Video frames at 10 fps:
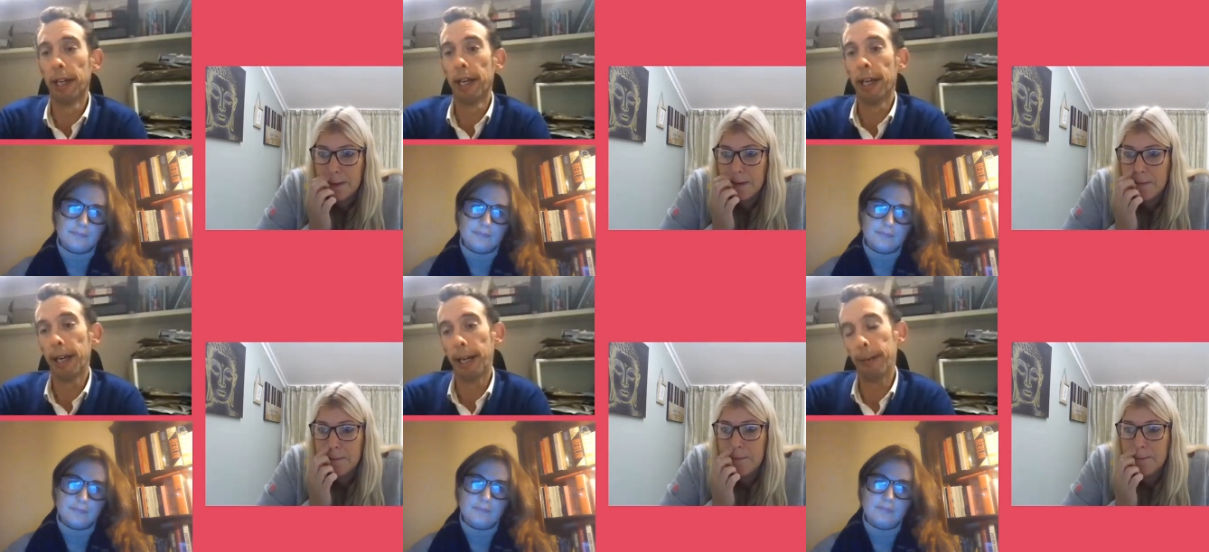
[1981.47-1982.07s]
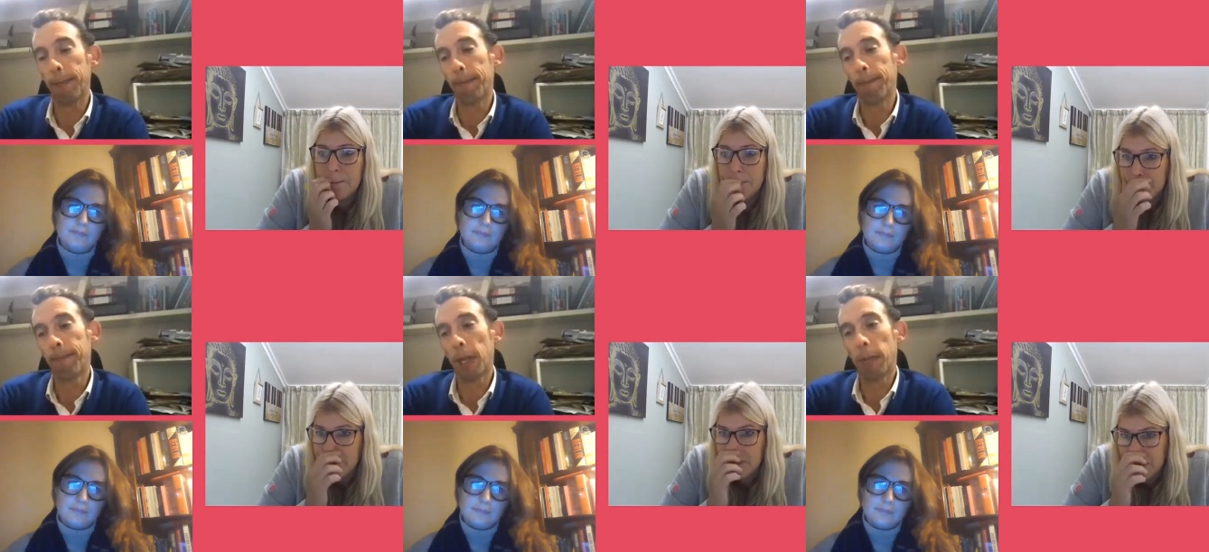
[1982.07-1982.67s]
Speaker 1: Yeah. Um,
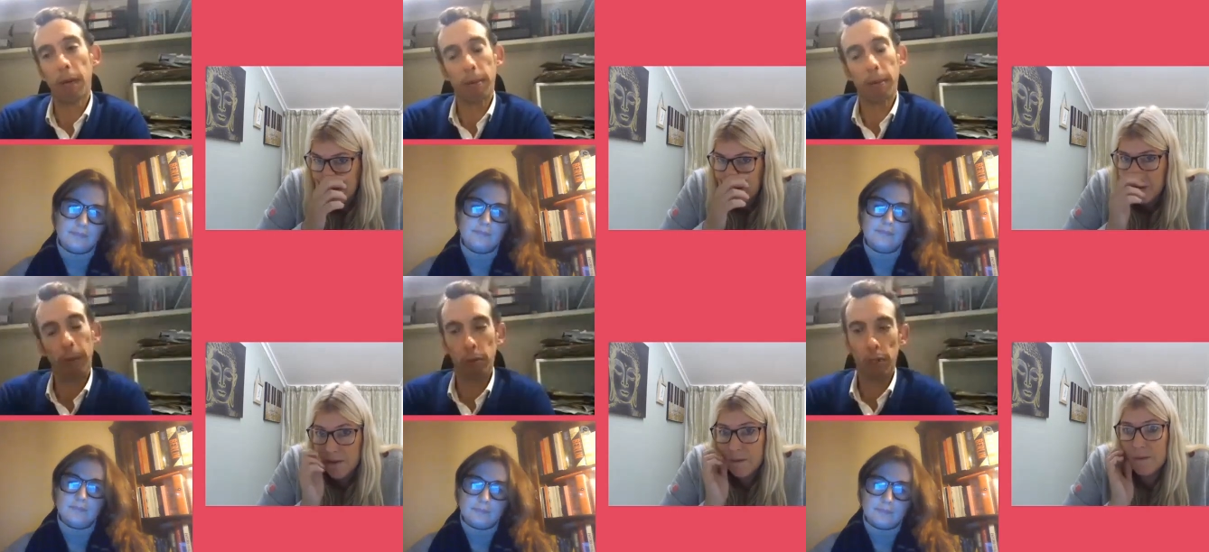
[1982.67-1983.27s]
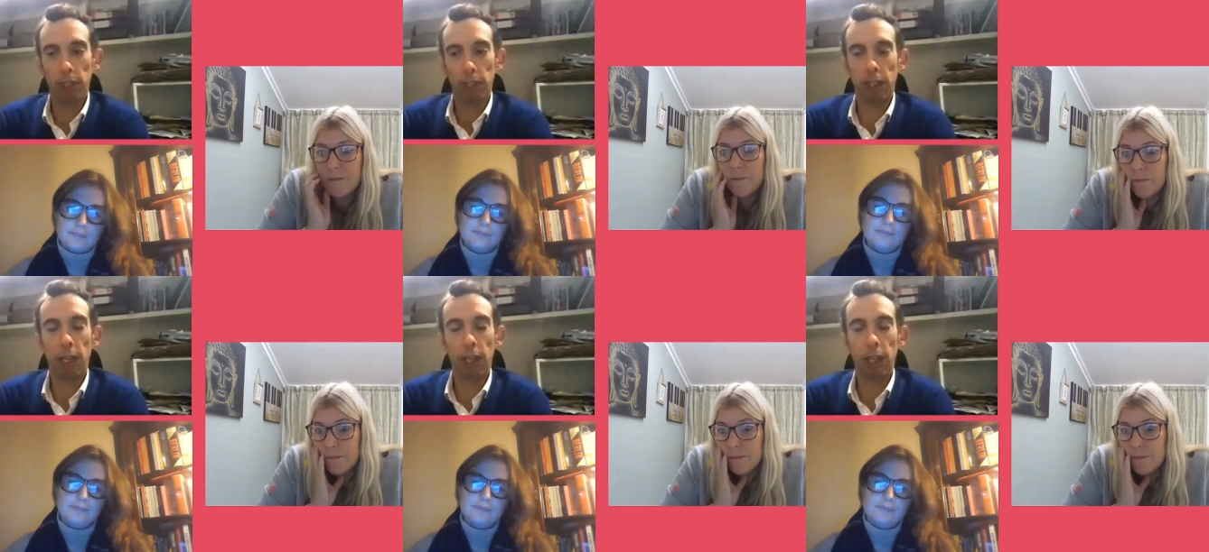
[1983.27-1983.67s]
it might be one stage, it, it